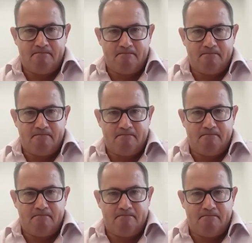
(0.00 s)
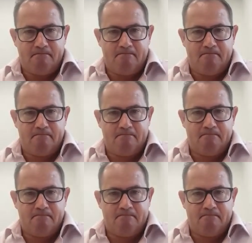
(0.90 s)

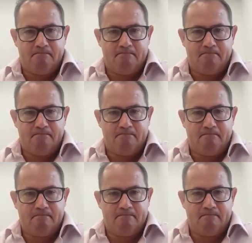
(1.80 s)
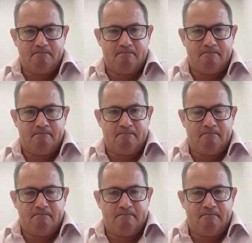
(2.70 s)
This person isn't speaking.